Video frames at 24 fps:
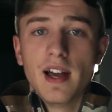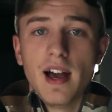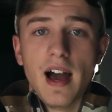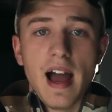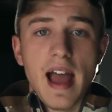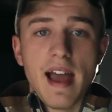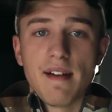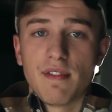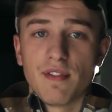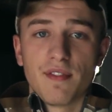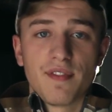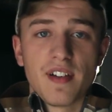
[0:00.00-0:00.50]

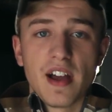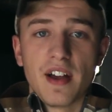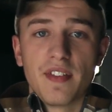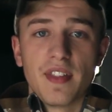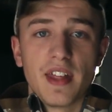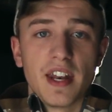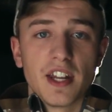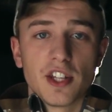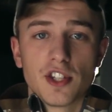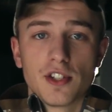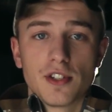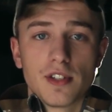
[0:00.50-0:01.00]
I haven't found
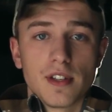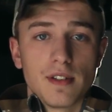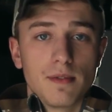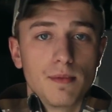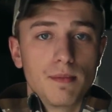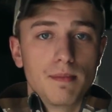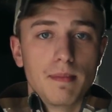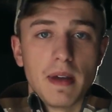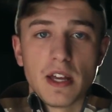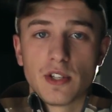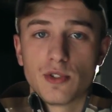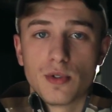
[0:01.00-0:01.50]
that it's
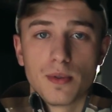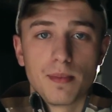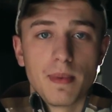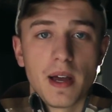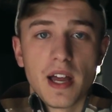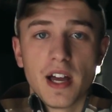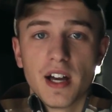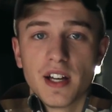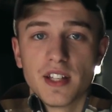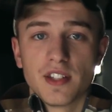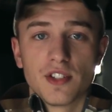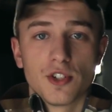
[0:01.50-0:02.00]
messed with my
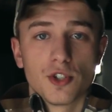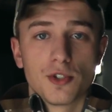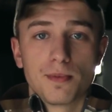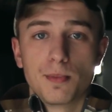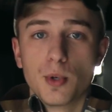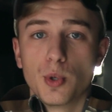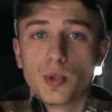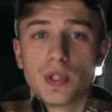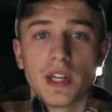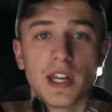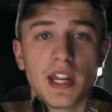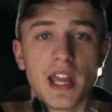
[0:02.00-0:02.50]
hunts or
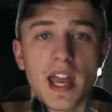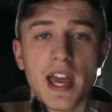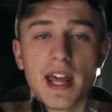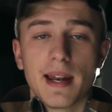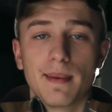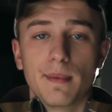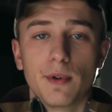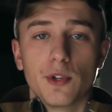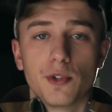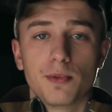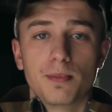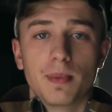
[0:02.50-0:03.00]
spooked any
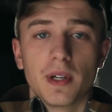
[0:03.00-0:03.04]
animals,